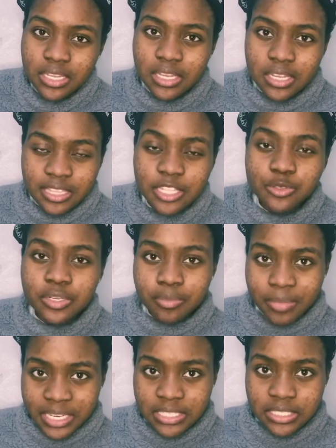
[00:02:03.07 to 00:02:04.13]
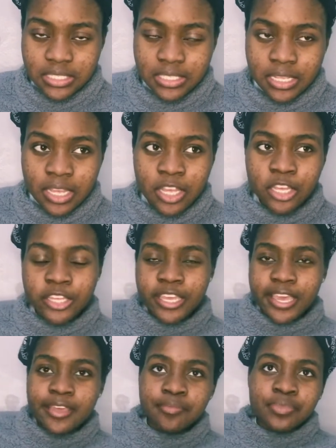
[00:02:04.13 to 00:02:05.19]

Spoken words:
That's what matters. Okay,